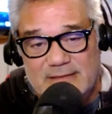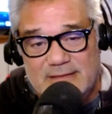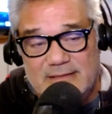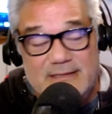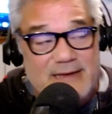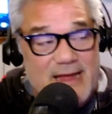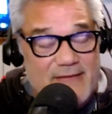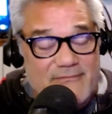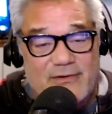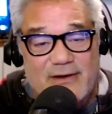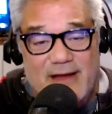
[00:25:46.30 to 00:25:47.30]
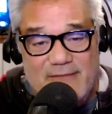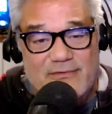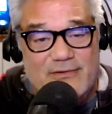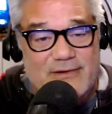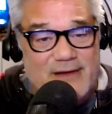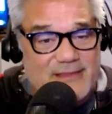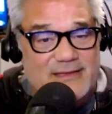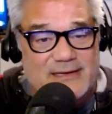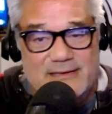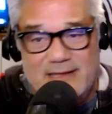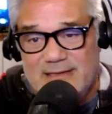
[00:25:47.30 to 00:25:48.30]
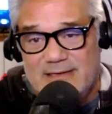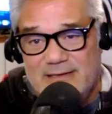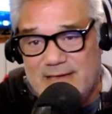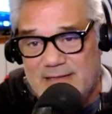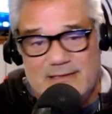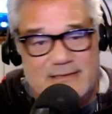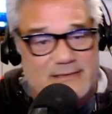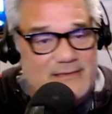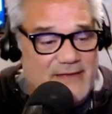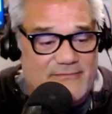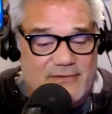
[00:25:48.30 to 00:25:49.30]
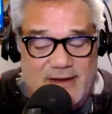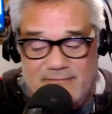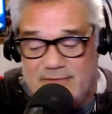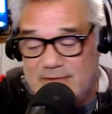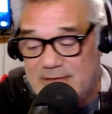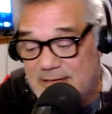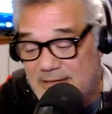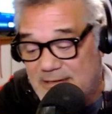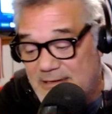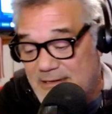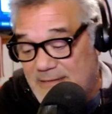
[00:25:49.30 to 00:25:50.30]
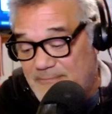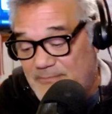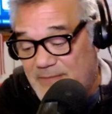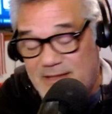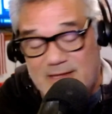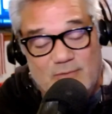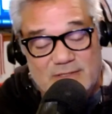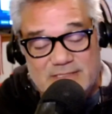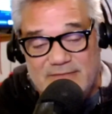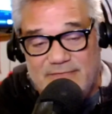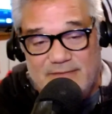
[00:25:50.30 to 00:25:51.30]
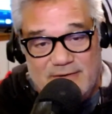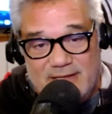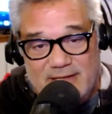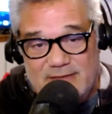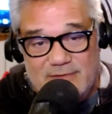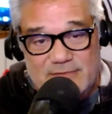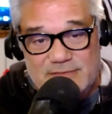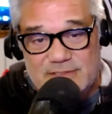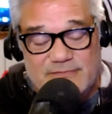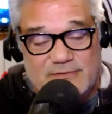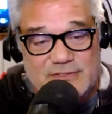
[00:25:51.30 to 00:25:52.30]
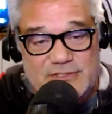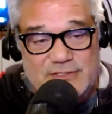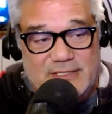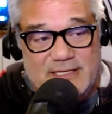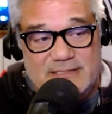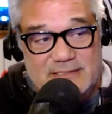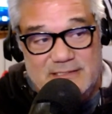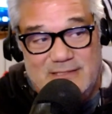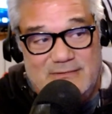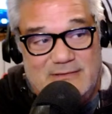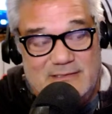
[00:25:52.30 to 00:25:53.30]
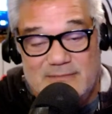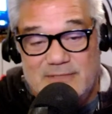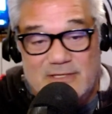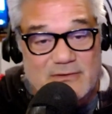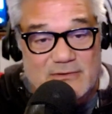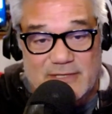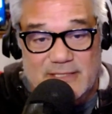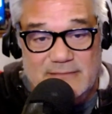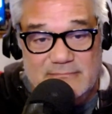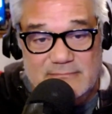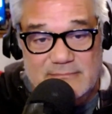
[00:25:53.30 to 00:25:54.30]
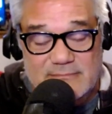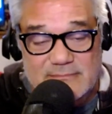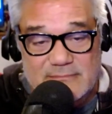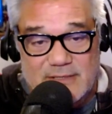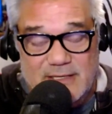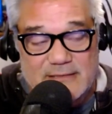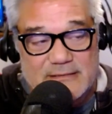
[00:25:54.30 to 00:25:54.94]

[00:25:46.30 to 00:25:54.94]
Never, ever, nothing, never, ever. And then once I figured out that they're just full of shit, I said, you know what? I'm going to go green, right?